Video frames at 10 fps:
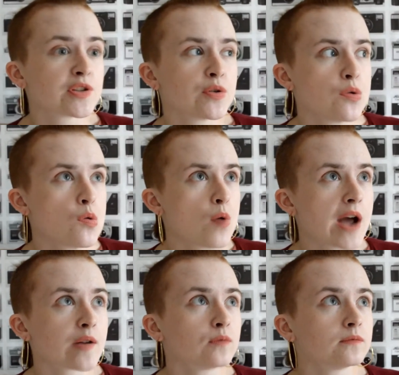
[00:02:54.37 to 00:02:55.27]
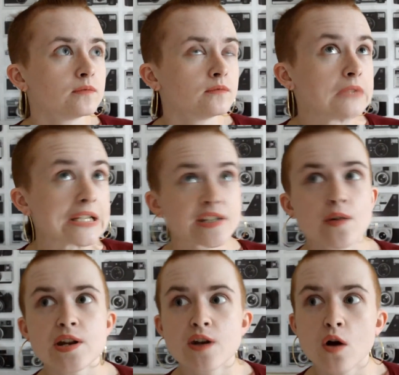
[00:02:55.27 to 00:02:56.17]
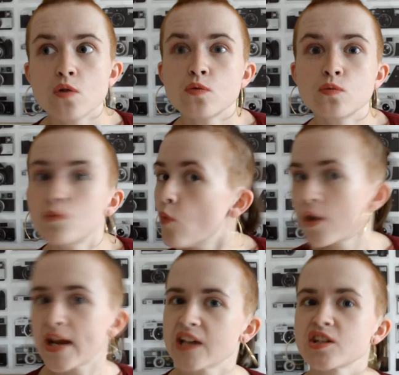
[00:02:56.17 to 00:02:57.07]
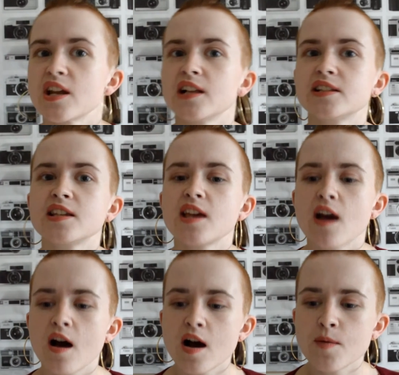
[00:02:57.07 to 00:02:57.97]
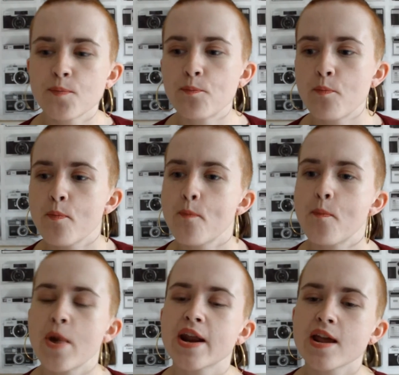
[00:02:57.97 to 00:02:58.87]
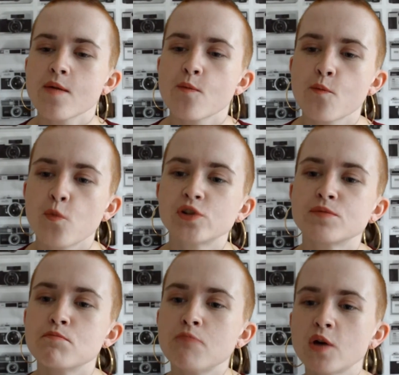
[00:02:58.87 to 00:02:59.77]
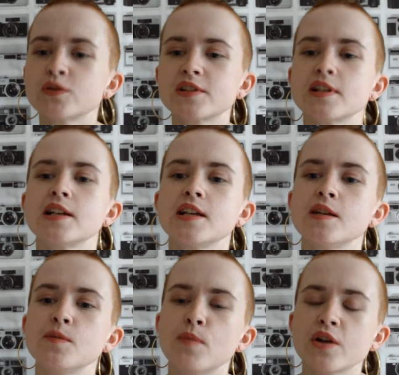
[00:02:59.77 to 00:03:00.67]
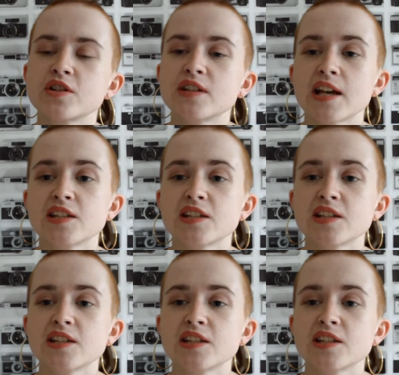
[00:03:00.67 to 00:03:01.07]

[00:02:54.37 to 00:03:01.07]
who I don't necessarily know what nationality they are, but it was mostly merchandise